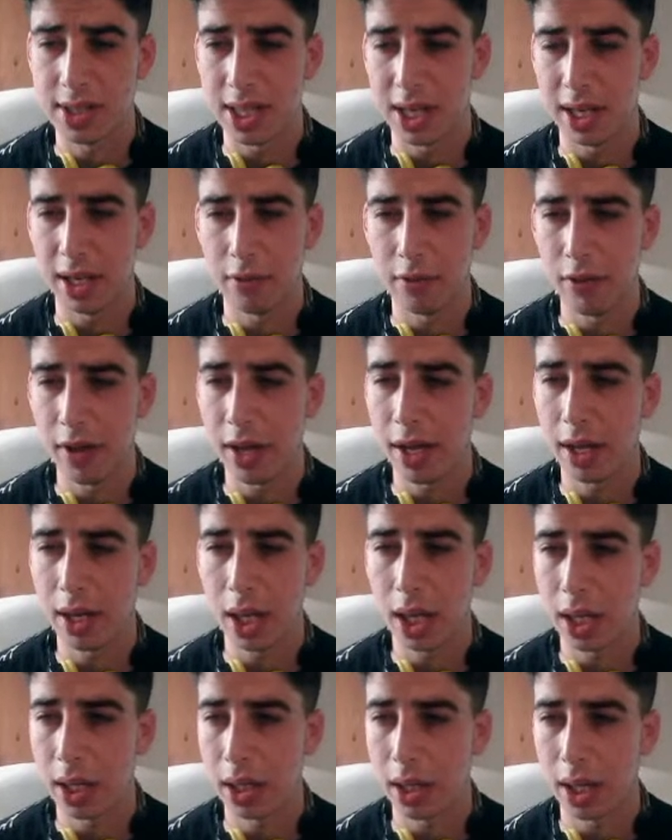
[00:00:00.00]
Zelina
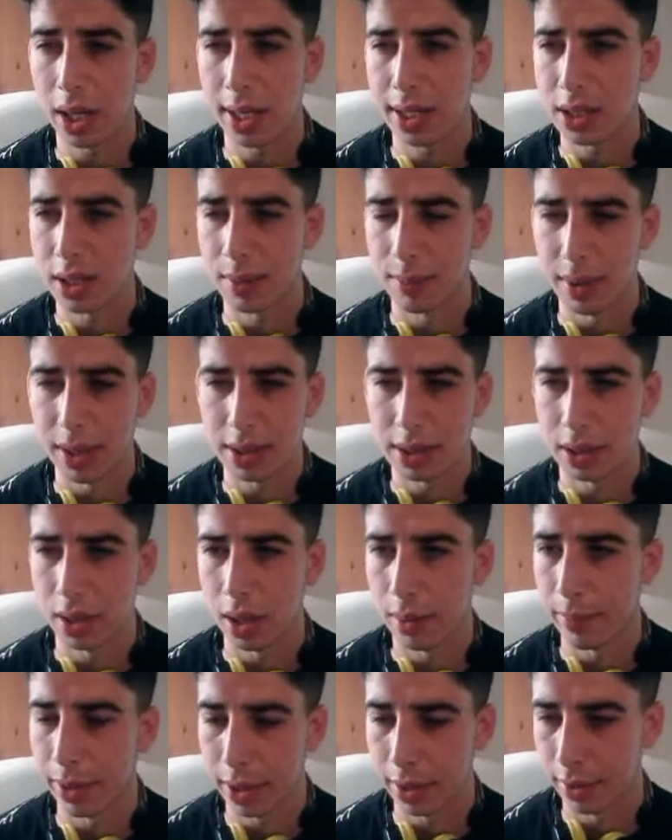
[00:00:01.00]
Vega and Alexa Bliss,
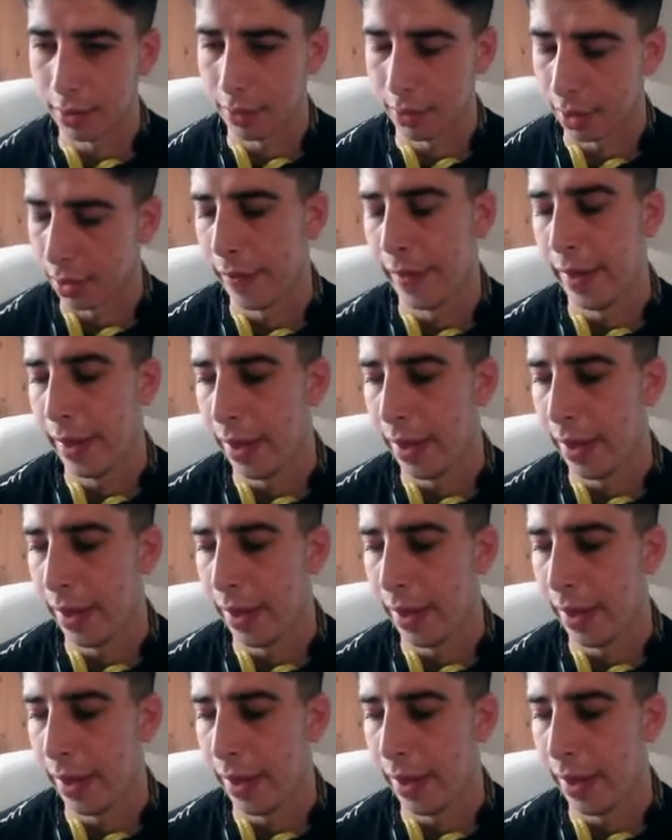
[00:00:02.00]
not my kind of thing.